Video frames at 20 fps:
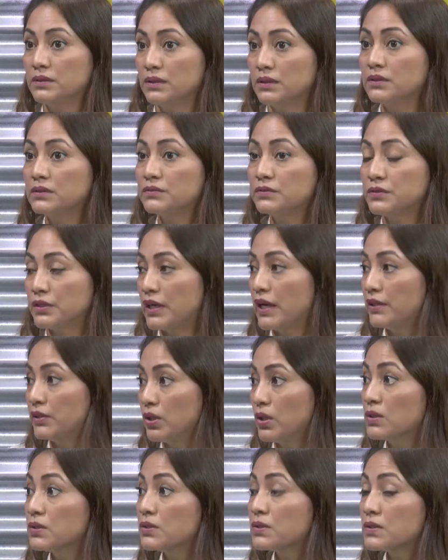now for
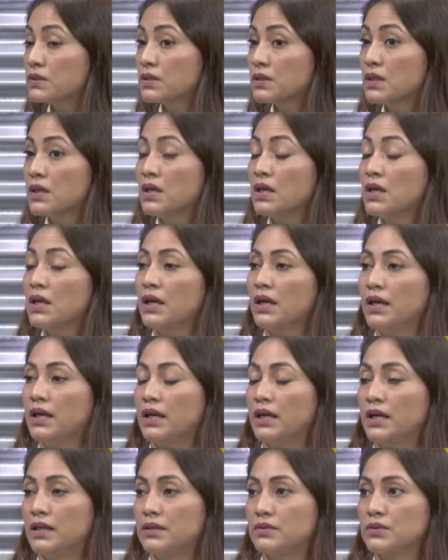adults.
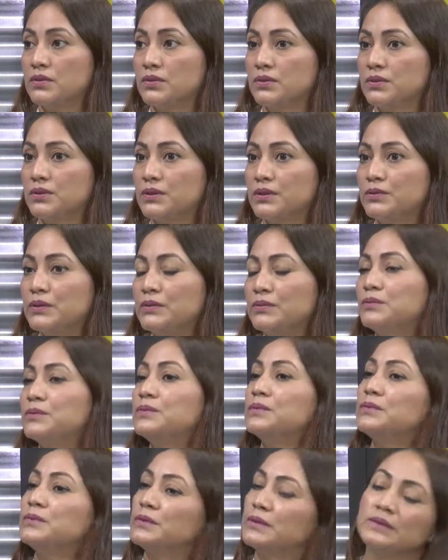And so
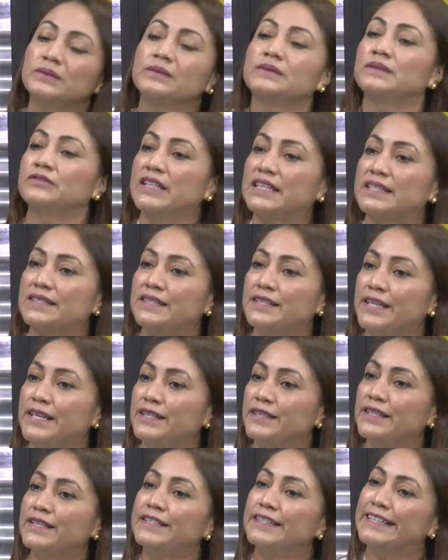
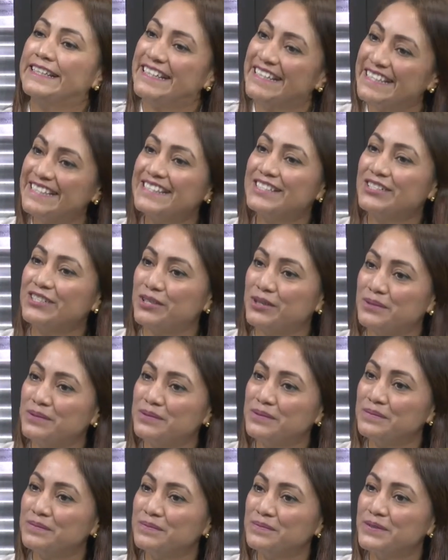vaccinating kids
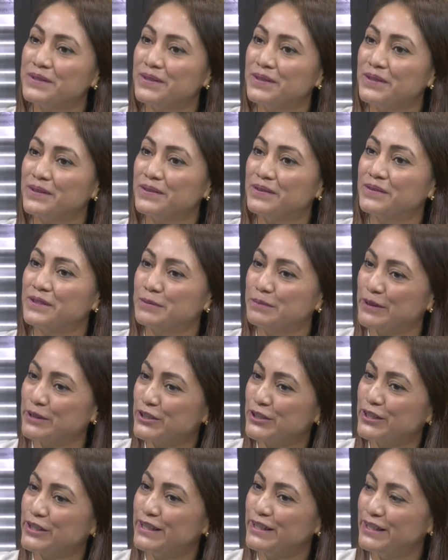now, you know,
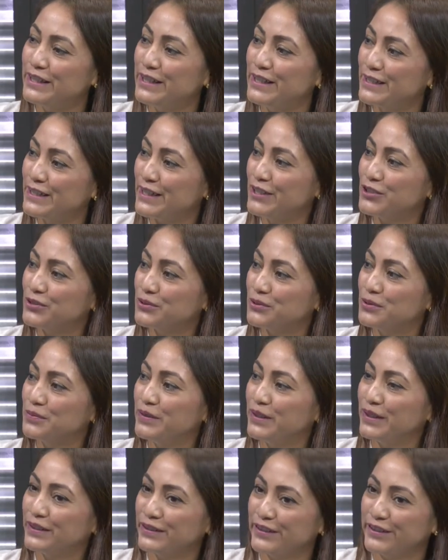especially this age
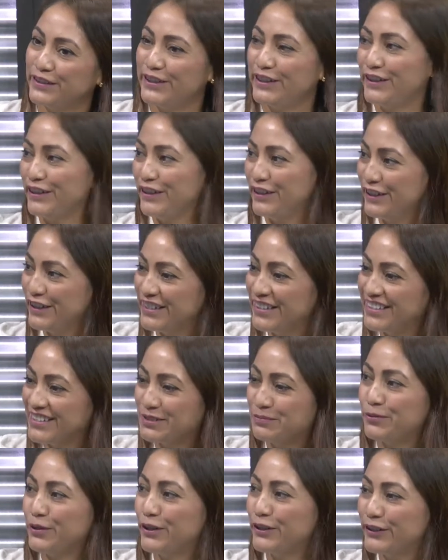group that are the
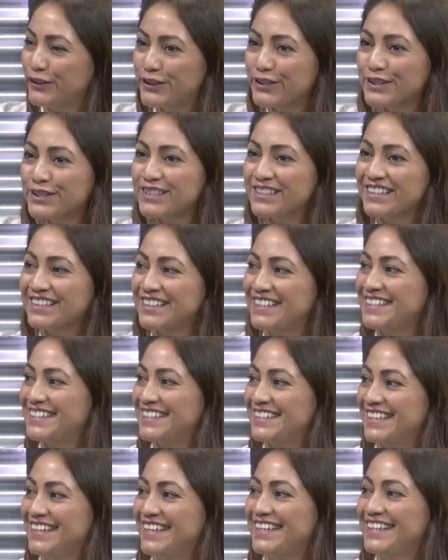spreaders,
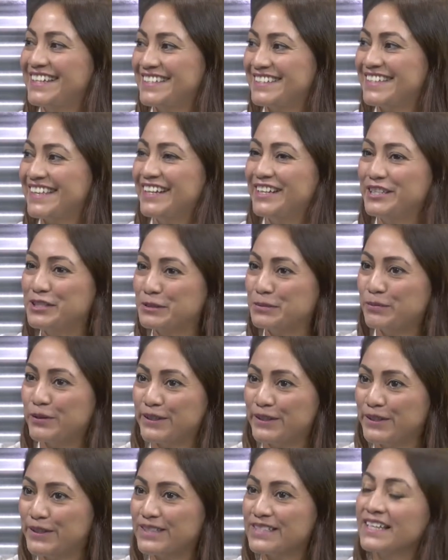let's say the silent
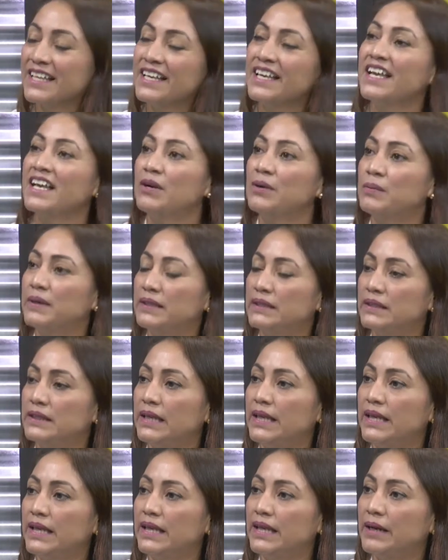spreaders, well,
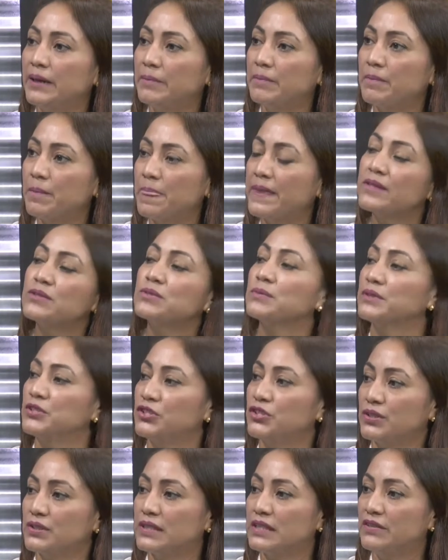this
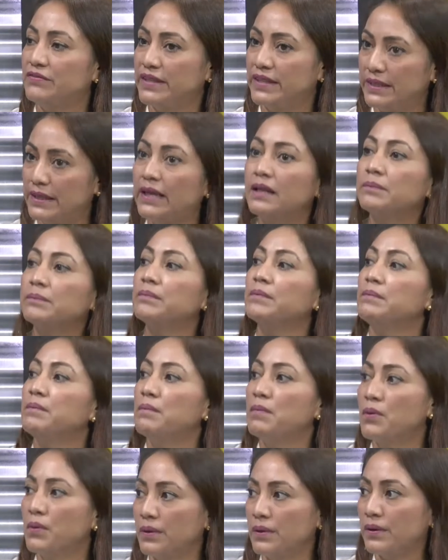would just even help
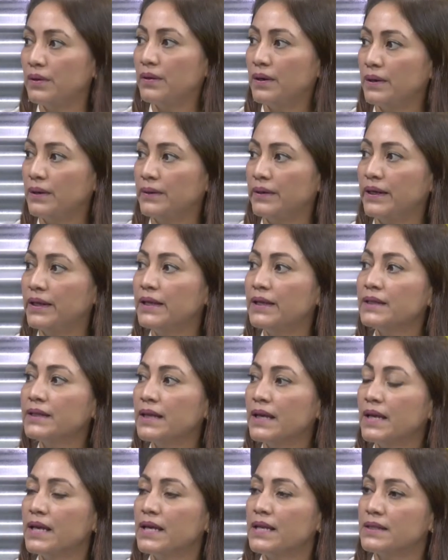more, all right?
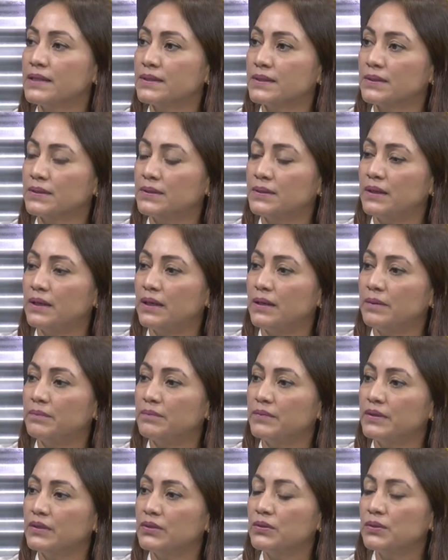So
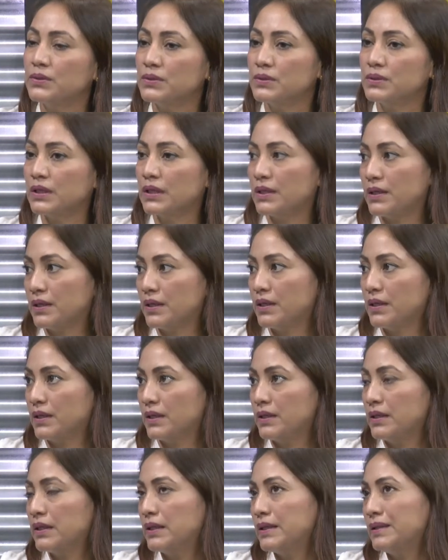those
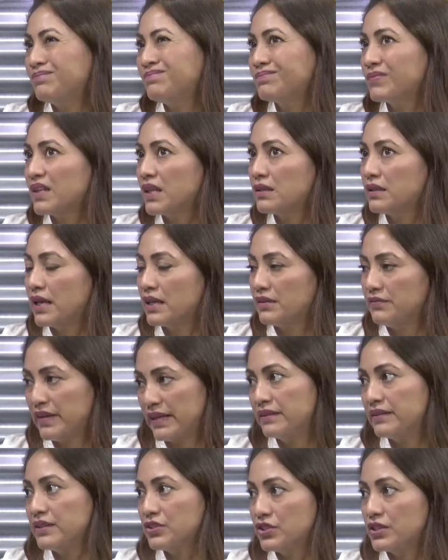are the
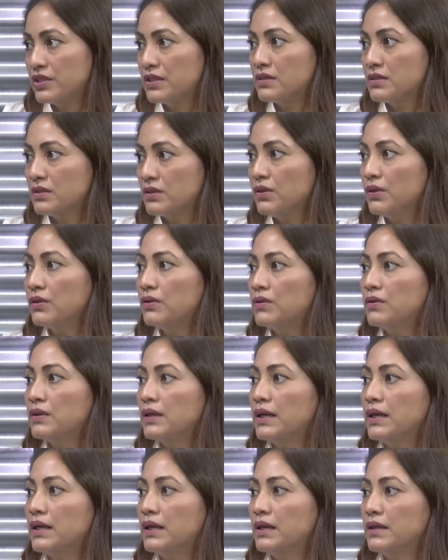advantages, you
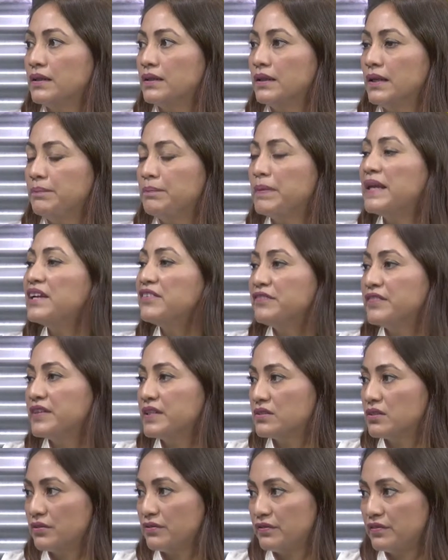know, and the
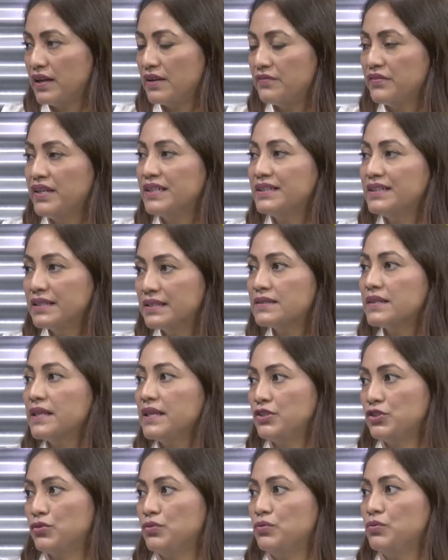benefits of having this
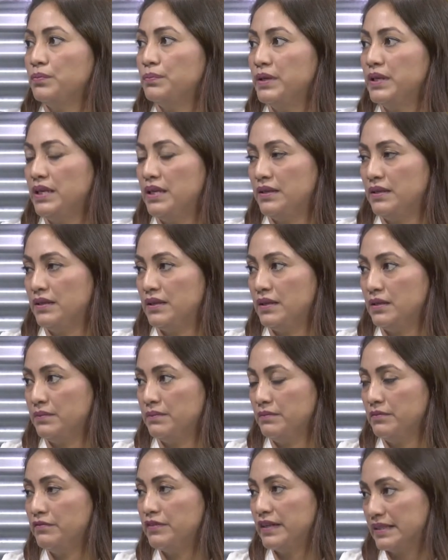age group being
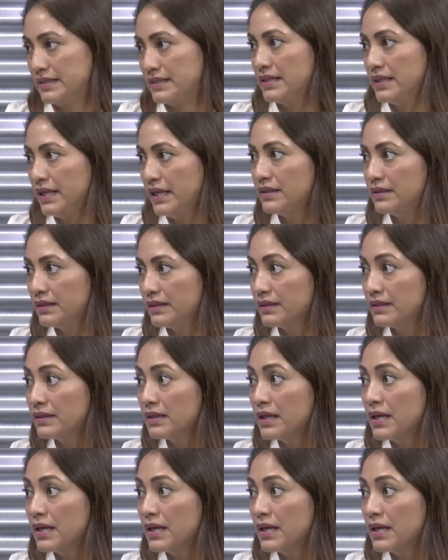vaccinated.